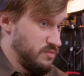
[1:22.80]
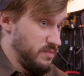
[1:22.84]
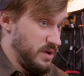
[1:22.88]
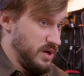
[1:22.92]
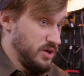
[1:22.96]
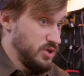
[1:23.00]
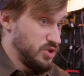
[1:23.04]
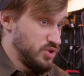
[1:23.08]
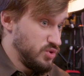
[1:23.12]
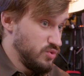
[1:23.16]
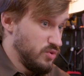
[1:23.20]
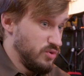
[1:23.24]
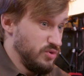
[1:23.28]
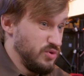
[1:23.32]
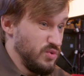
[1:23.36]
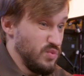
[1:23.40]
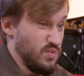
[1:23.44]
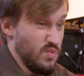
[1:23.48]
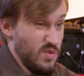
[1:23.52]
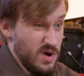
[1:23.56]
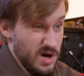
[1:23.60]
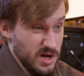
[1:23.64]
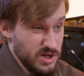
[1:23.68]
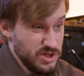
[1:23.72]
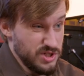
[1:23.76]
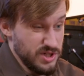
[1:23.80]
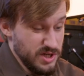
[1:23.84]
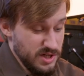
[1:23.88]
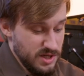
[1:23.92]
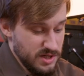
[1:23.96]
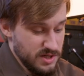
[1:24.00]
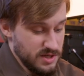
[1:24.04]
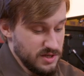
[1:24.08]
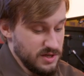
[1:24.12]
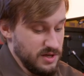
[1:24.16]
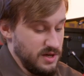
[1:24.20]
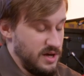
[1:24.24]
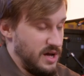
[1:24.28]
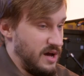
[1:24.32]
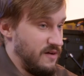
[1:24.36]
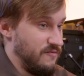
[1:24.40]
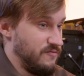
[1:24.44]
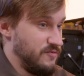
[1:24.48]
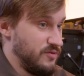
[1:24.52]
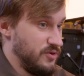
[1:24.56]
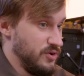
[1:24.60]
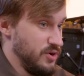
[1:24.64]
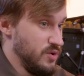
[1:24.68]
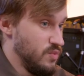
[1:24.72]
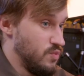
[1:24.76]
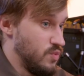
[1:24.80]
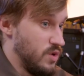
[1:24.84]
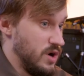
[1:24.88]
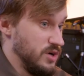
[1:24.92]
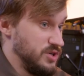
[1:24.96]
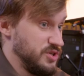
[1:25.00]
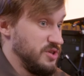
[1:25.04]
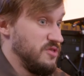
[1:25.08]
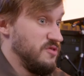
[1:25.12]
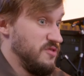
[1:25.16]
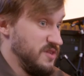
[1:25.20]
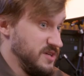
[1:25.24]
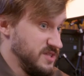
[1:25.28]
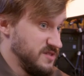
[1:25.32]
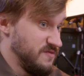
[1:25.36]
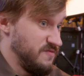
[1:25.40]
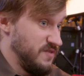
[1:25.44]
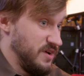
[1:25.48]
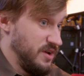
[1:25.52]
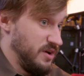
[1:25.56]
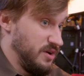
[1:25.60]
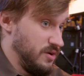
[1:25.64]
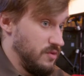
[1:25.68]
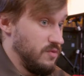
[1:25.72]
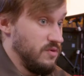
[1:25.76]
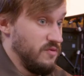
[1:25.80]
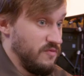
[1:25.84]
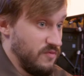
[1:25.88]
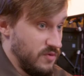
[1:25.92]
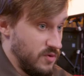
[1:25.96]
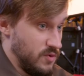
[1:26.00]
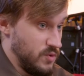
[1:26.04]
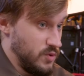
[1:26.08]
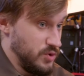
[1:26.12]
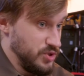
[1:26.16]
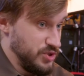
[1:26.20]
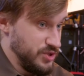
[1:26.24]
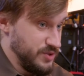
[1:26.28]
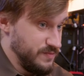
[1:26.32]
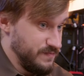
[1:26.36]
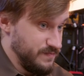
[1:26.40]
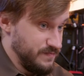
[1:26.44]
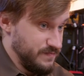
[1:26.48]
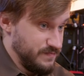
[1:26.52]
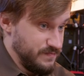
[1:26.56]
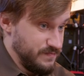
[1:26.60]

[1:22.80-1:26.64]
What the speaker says: make sure you watch it after you watch this video, of course.